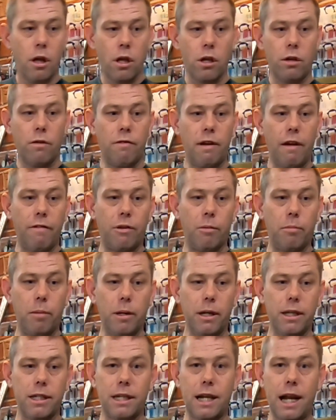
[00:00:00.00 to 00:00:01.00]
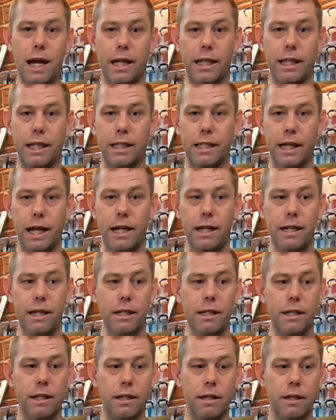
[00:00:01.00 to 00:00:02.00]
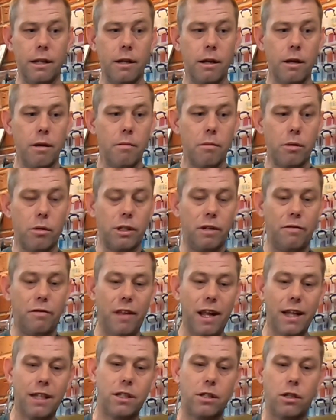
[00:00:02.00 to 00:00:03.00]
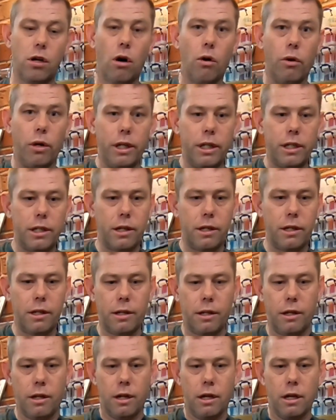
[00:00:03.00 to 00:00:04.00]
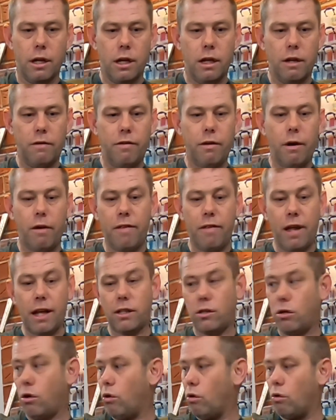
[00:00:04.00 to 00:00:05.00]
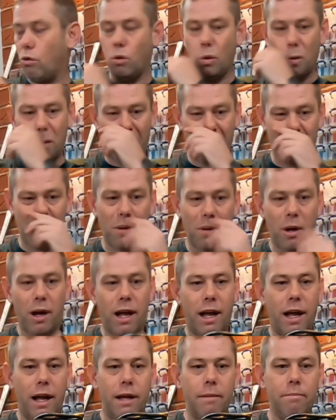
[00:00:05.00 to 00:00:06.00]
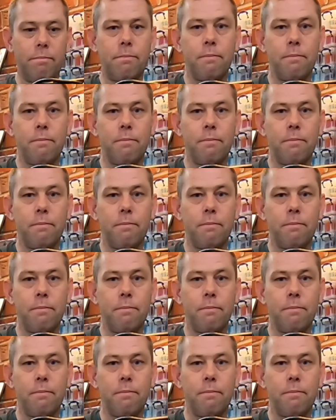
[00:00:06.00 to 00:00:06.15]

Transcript: You've left a bit of slack at this end, because if that's tight, if you have that tight all the way up like that,